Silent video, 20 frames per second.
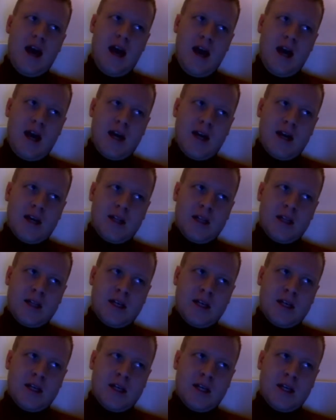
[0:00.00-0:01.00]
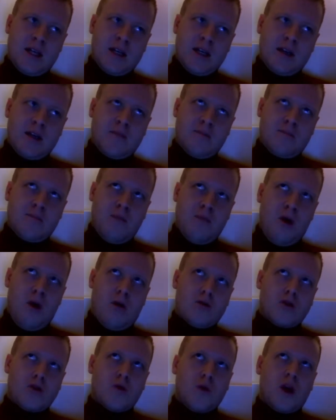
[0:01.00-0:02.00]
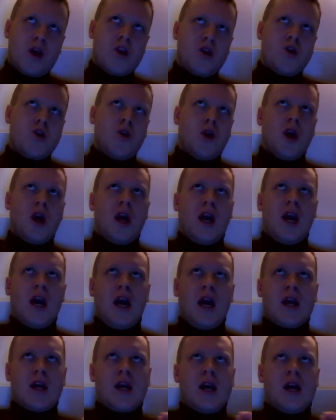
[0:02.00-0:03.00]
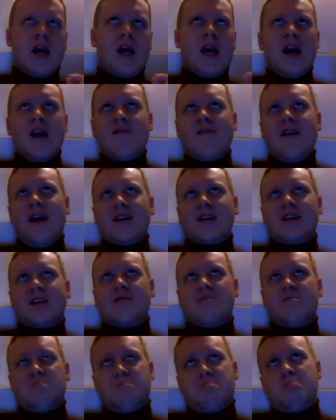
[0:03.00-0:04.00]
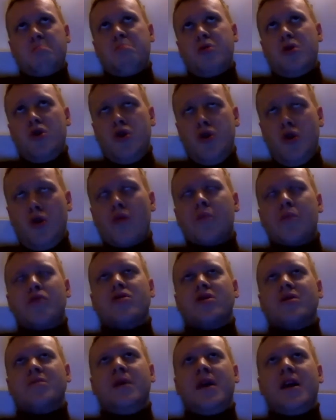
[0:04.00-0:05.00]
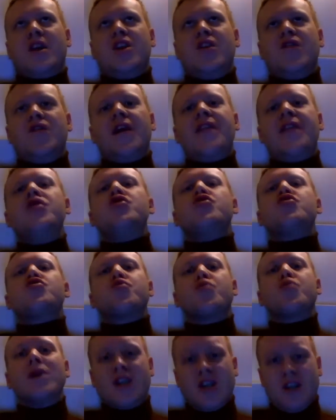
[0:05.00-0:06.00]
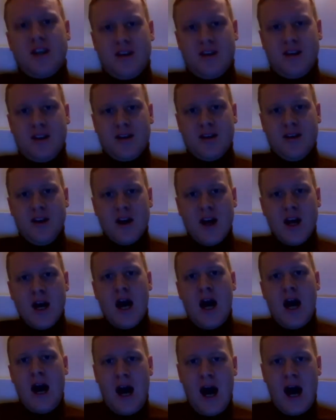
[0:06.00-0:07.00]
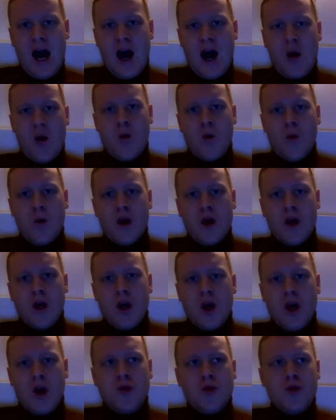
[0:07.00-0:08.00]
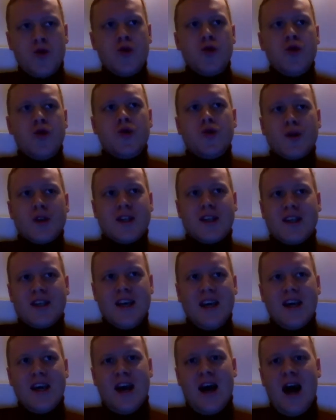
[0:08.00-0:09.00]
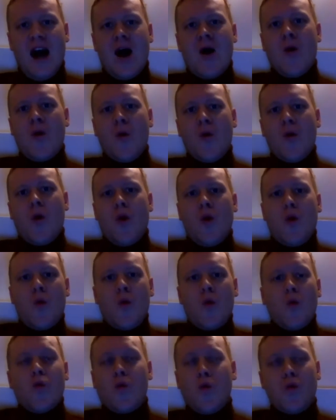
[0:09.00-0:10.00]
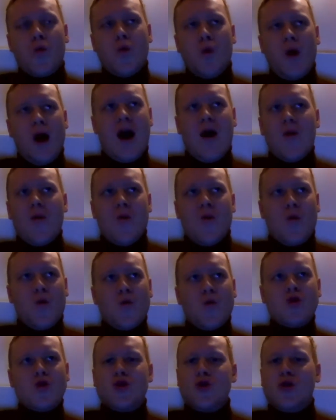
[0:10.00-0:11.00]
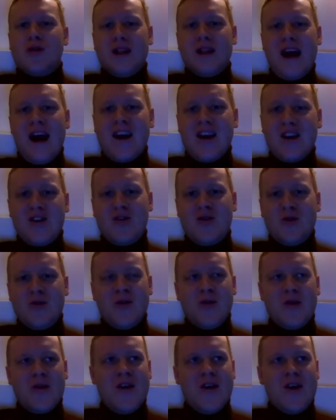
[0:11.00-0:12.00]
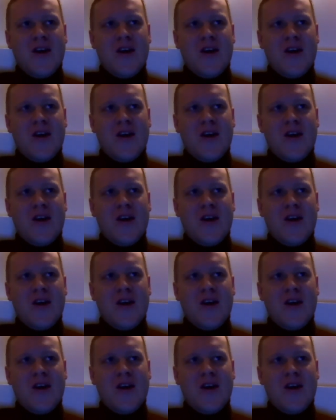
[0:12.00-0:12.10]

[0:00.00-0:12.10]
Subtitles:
and also can you give us your perspective and your wishes? How do you see, how would you like to